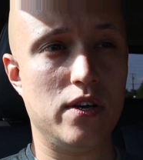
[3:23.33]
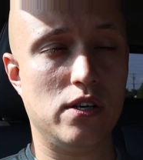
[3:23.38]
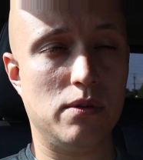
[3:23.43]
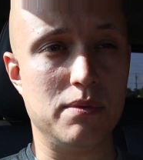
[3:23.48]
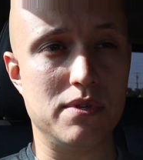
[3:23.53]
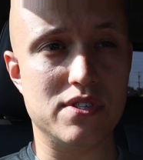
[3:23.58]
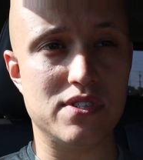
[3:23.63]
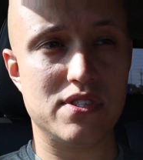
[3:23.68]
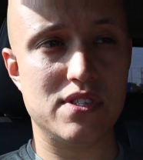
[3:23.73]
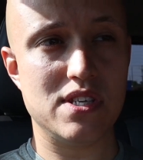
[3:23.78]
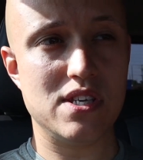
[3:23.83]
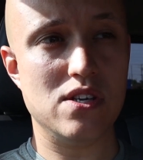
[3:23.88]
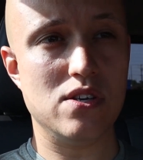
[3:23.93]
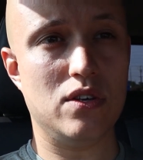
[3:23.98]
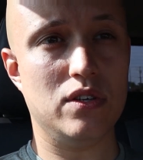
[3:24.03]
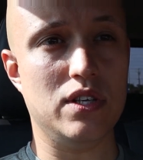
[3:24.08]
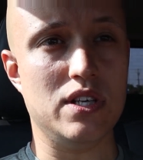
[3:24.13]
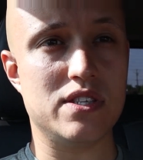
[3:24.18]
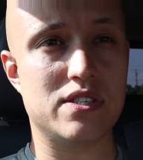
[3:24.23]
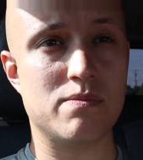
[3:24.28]
It'll be
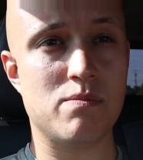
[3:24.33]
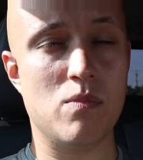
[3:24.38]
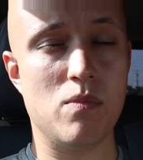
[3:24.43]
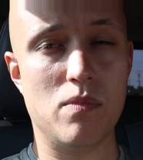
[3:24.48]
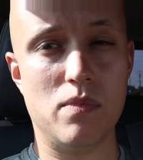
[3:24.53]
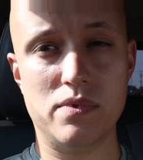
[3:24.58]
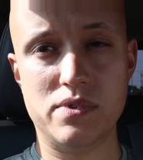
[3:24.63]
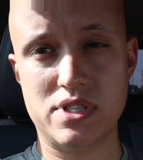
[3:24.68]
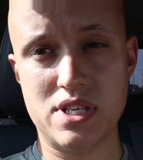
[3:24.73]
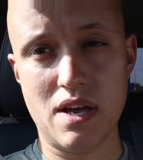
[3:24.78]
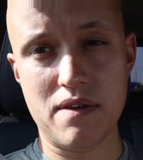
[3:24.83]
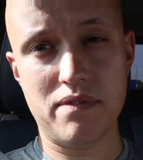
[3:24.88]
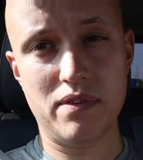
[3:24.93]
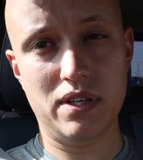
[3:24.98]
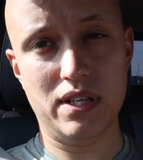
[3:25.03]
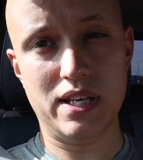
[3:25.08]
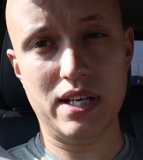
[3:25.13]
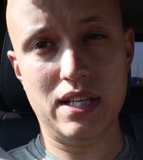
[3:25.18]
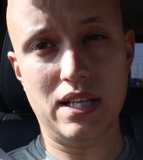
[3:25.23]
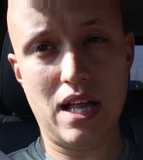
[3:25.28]
sealed. It's
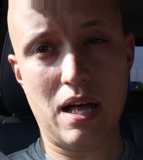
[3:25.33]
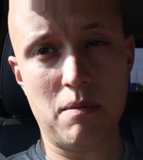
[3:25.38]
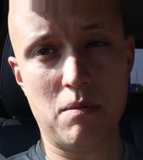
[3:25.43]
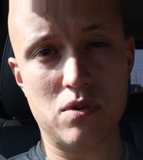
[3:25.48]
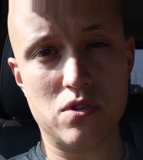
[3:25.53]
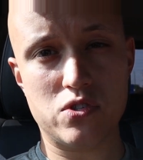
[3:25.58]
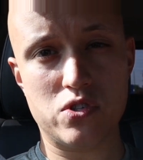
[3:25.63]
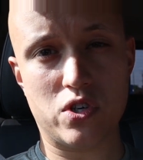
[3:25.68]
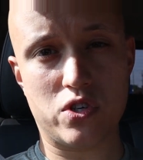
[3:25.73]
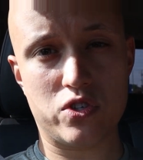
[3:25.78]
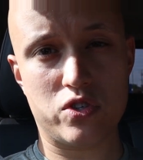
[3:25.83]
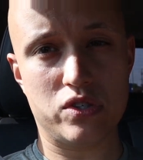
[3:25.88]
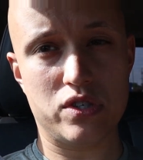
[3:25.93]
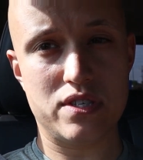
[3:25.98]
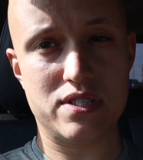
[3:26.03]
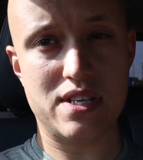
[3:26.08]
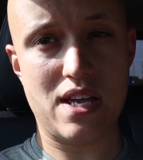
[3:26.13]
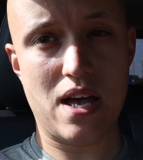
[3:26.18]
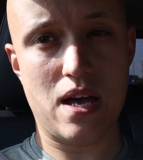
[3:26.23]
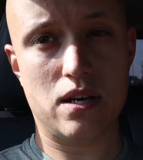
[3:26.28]
definitely a lot more
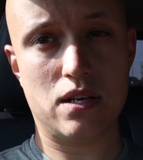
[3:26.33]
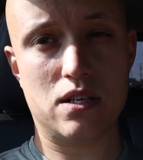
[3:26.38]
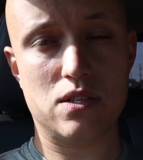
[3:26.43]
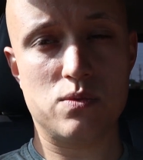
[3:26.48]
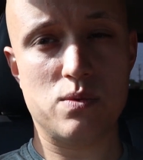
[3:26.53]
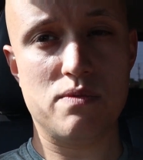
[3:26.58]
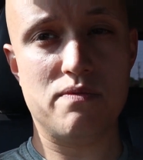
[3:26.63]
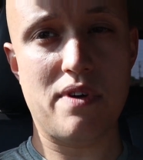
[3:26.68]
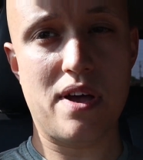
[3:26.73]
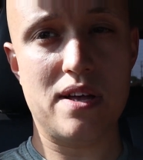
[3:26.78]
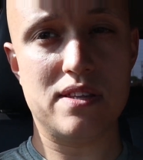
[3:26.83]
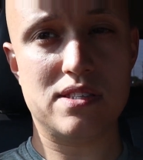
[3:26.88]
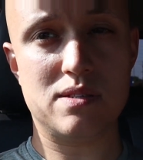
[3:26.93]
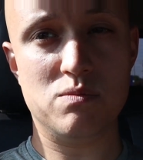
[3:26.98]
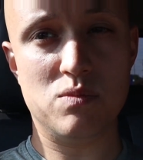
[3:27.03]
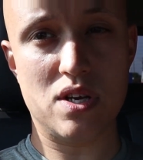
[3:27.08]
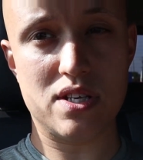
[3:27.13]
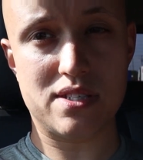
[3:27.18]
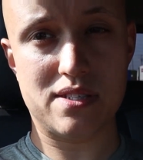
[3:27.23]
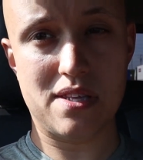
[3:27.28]
structurally sound because we found
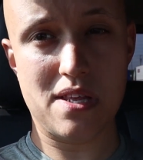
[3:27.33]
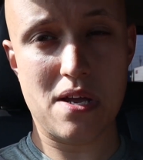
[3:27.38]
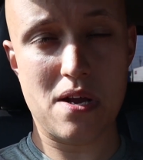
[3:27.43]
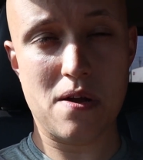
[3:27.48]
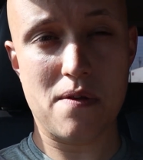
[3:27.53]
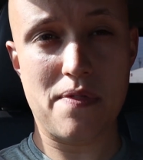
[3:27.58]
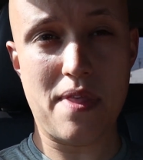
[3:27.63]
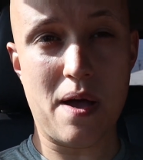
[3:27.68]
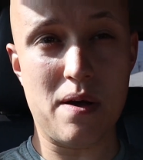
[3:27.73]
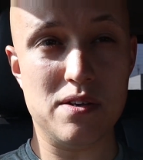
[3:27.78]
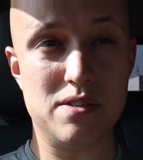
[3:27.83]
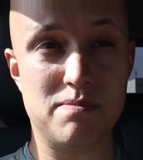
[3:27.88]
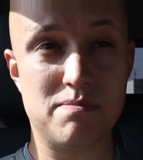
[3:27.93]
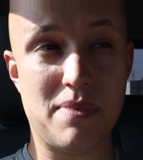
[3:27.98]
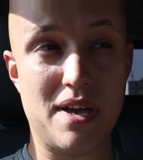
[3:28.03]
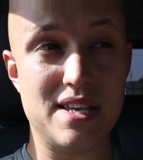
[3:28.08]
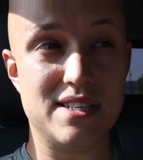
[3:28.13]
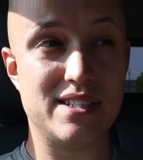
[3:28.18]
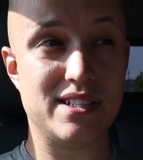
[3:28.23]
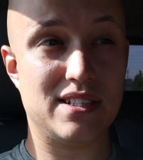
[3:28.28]
some rust there. That was
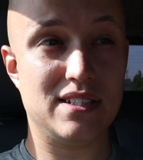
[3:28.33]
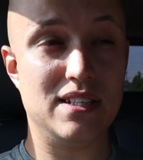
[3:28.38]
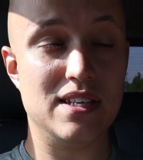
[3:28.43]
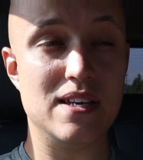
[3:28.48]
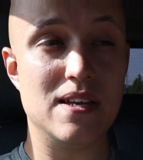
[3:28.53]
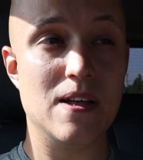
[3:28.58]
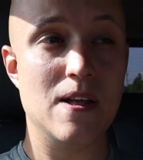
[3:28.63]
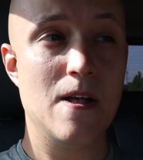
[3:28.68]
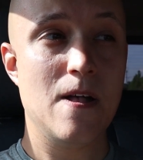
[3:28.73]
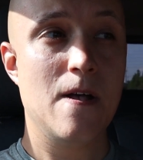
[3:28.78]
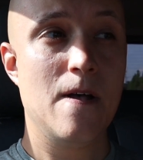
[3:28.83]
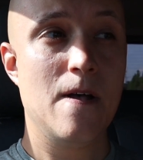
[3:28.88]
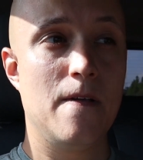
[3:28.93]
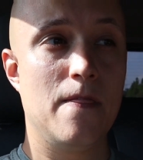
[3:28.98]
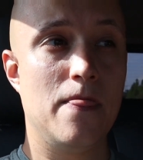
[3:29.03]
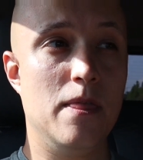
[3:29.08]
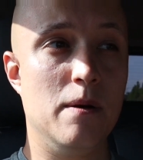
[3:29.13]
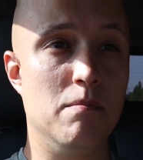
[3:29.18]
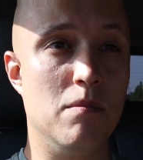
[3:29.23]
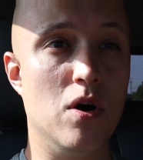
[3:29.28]
basically
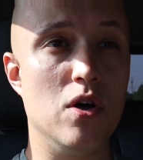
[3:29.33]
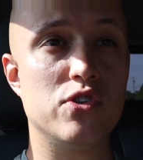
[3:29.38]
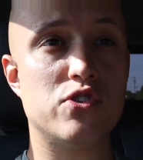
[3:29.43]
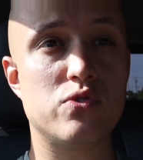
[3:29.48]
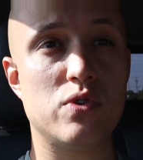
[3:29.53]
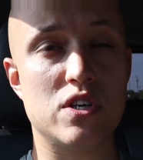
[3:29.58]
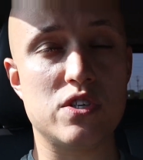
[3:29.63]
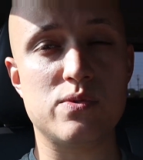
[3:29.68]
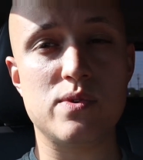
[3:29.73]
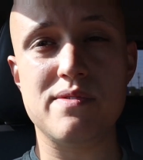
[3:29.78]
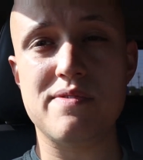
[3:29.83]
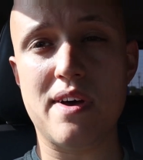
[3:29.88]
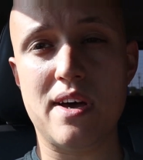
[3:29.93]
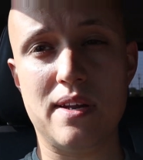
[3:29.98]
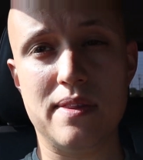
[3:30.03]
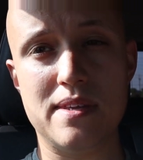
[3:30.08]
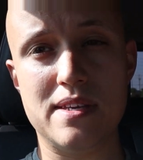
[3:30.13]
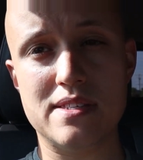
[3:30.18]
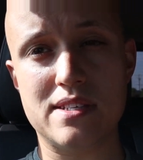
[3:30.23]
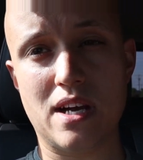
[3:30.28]
the most rust we found
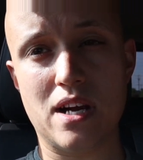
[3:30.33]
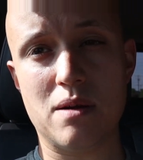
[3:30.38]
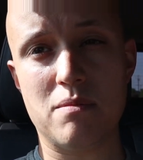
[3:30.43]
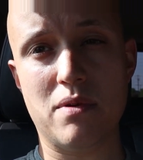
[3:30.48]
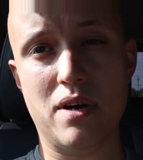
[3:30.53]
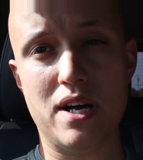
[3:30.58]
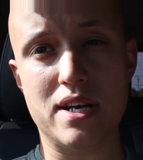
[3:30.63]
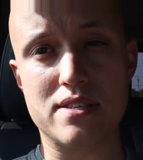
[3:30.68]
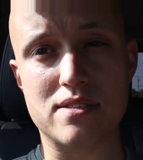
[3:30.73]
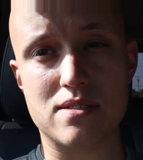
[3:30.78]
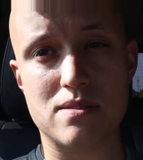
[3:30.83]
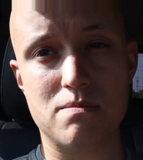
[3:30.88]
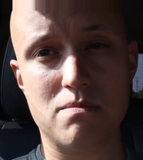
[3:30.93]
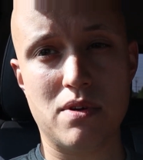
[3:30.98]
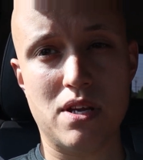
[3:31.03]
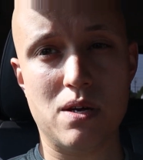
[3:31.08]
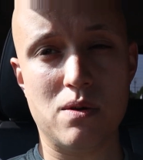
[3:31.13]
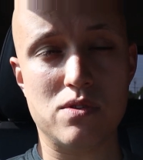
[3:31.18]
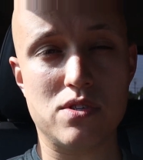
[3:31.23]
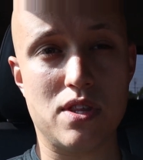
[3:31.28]
on the entire bus,
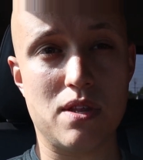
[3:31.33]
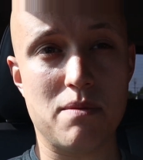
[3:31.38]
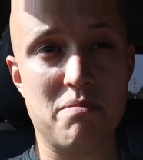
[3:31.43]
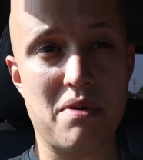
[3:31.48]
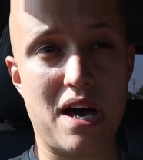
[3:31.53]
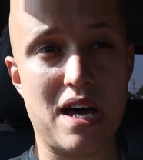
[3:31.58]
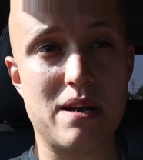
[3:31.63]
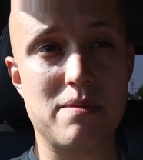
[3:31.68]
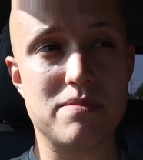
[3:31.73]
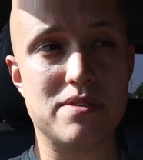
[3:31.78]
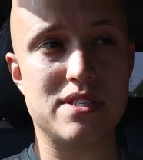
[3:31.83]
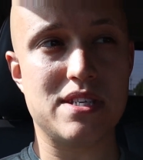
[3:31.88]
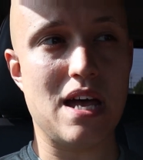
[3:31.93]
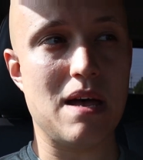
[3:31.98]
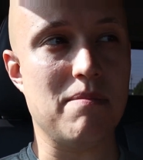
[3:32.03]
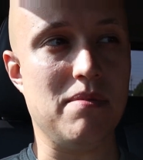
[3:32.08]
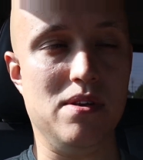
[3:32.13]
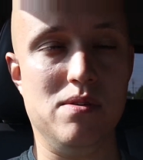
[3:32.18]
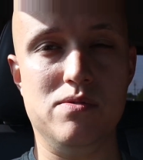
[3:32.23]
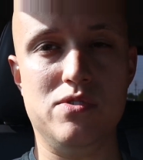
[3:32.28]
but it was on the bottom
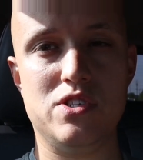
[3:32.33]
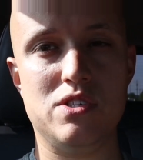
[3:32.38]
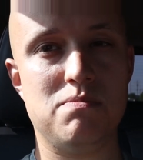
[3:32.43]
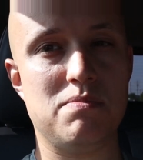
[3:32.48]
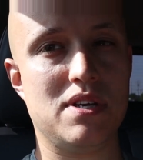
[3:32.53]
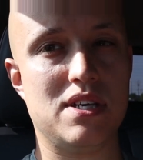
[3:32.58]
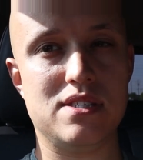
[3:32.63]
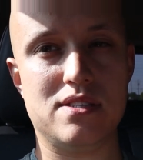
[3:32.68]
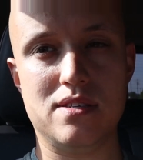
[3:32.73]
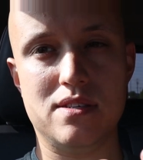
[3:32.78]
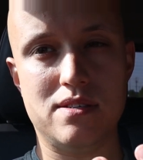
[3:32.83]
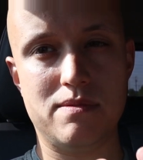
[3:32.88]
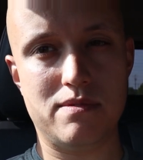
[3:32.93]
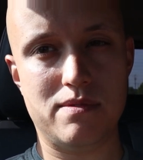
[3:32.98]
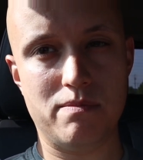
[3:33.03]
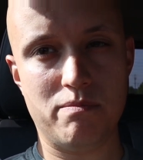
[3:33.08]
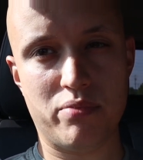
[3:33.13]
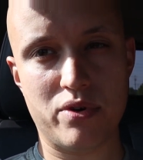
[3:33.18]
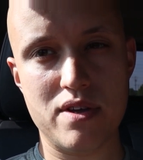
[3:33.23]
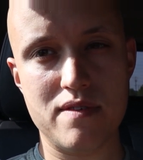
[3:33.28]
step, and it was just because the
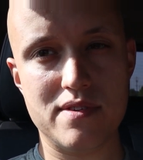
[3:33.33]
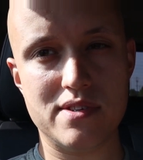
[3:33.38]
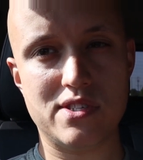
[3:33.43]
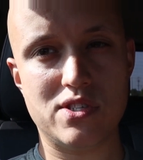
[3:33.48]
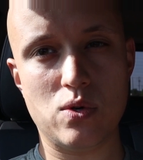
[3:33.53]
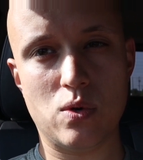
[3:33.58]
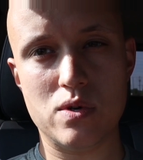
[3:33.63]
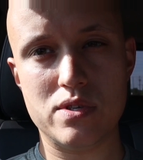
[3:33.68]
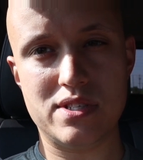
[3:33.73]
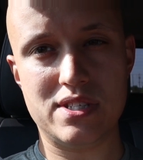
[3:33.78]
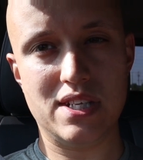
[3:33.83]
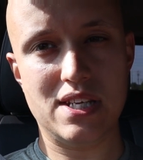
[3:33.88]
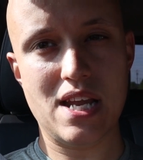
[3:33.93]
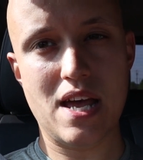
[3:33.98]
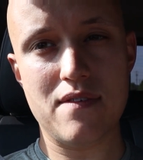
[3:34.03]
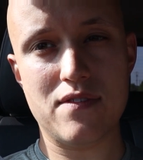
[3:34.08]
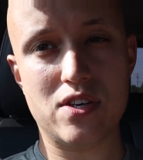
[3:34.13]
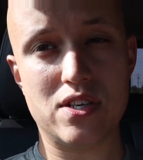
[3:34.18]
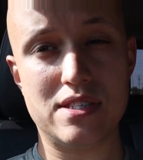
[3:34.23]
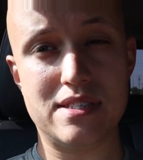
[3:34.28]
previous doors didn't
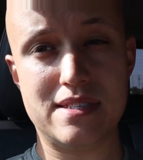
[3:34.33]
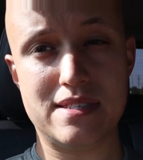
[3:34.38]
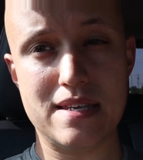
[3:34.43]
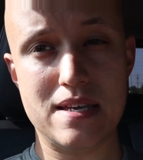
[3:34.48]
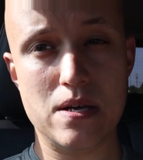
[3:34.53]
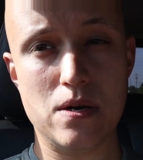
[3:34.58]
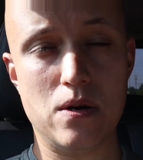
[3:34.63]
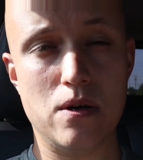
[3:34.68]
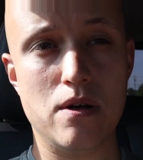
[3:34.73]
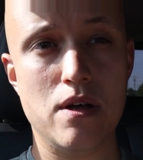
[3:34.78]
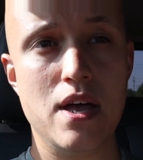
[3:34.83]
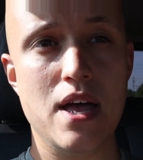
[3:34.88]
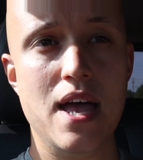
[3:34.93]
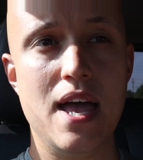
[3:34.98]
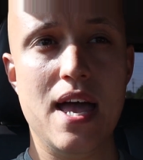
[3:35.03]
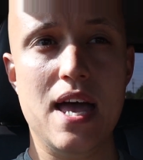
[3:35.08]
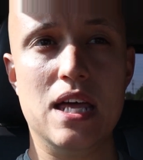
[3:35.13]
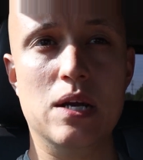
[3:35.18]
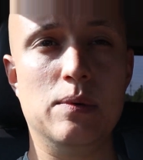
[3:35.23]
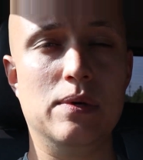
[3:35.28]
have a good seal
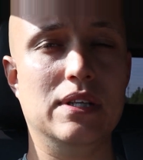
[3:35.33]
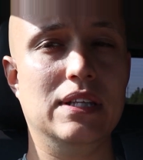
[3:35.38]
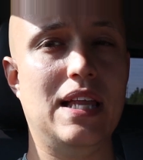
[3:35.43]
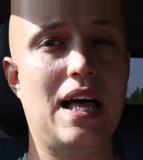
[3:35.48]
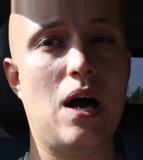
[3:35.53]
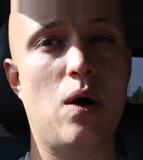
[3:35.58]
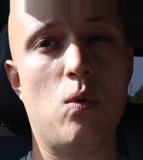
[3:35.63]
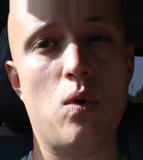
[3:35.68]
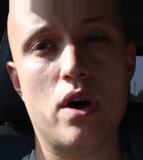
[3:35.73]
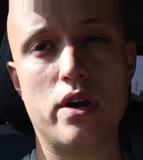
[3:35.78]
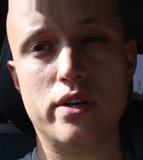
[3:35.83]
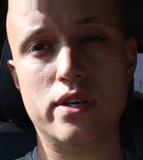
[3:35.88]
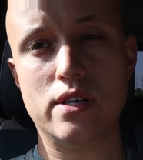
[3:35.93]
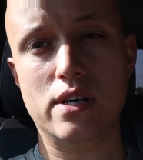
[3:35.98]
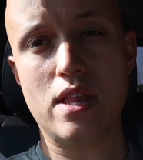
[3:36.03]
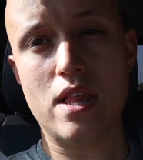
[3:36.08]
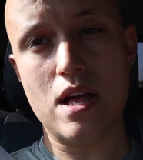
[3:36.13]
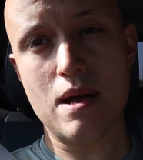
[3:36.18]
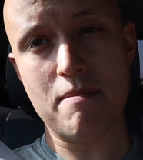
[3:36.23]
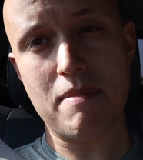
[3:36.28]
and it would allow water
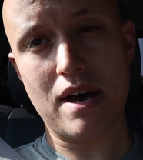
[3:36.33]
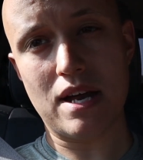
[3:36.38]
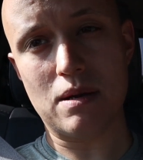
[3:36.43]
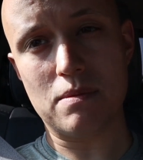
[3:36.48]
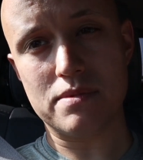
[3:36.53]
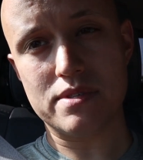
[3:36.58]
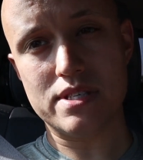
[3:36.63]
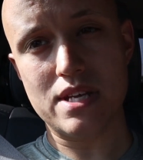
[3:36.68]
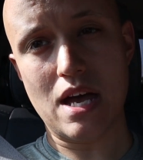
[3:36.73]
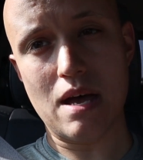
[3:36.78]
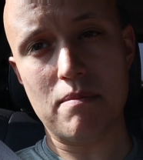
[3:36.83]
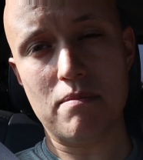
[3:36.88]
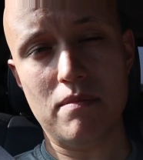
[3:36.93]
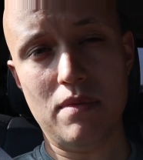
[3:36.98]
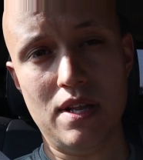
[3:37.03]
into that bottom step.